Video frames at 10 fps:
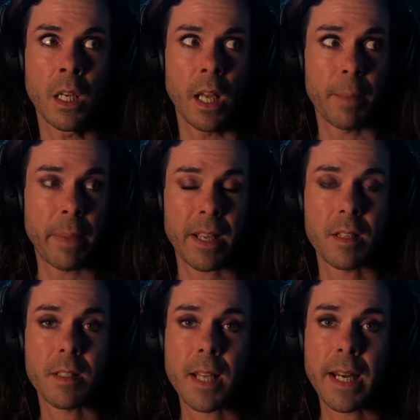it being a
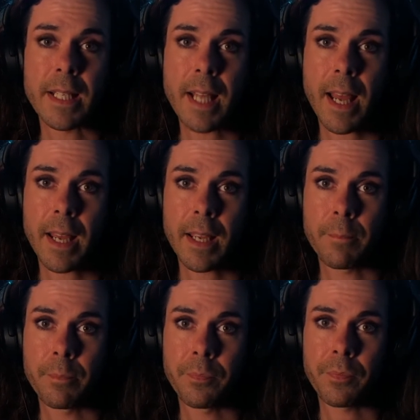sunny day
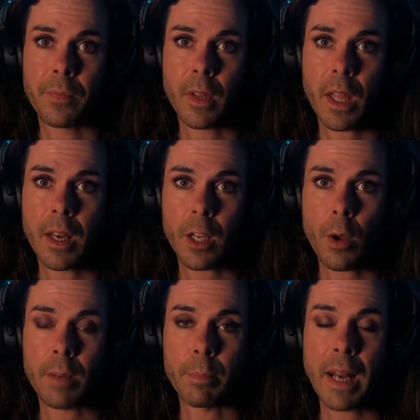and it
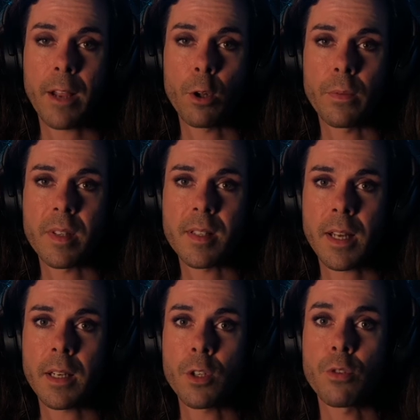going black all of a
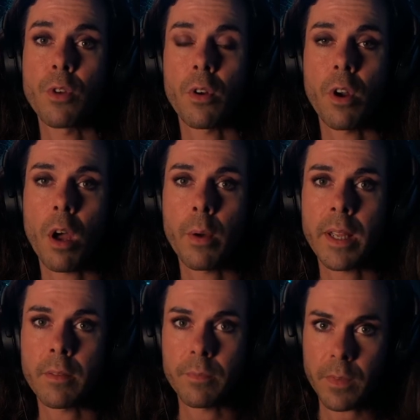sudden and you not
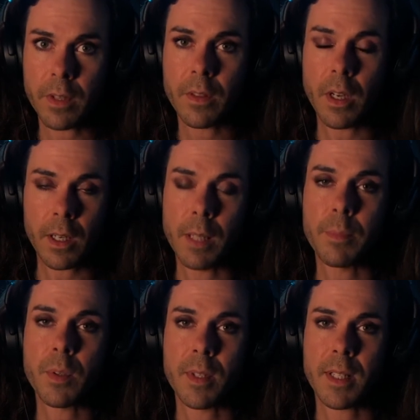knowing that the
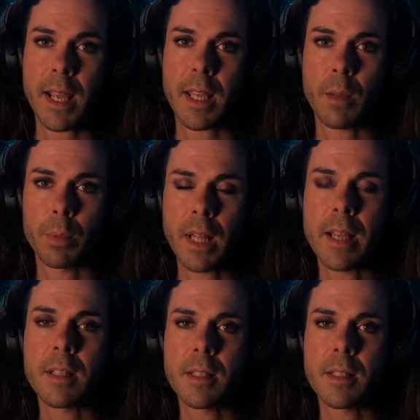eclipse was taking place.